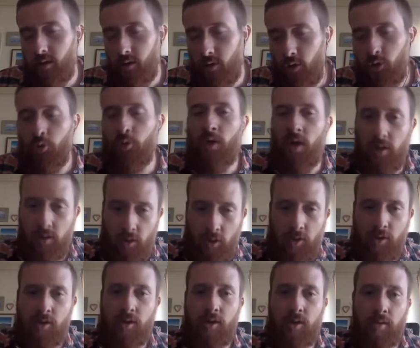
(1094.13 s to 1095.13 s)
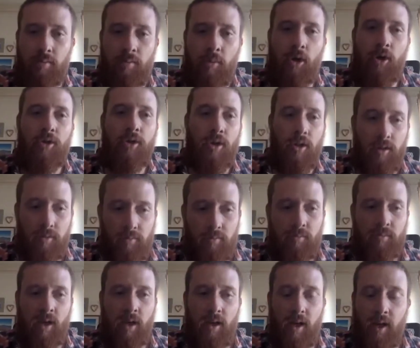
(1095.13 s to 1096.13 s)
June I launched. In March I
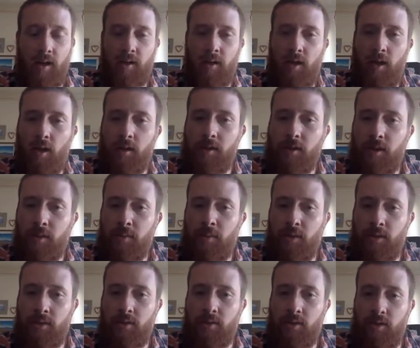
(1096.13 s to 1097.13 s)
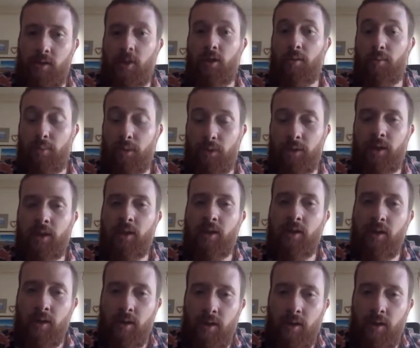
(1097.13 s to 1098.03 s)
kind of had the concept and started building.